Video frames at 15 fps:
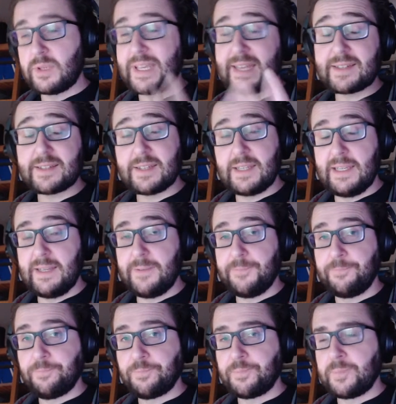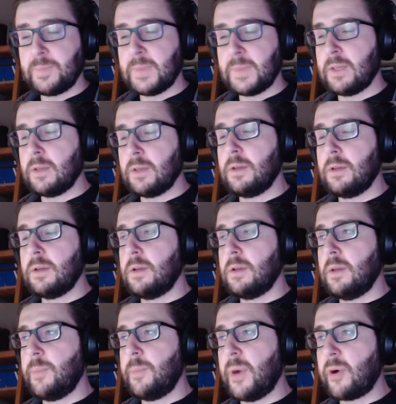a
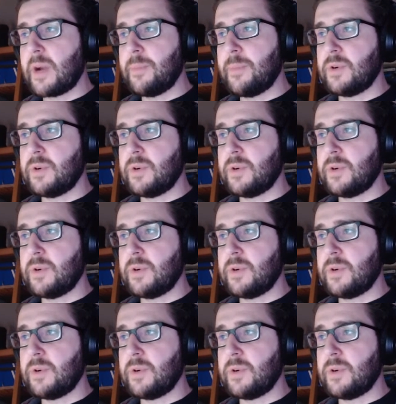power-up,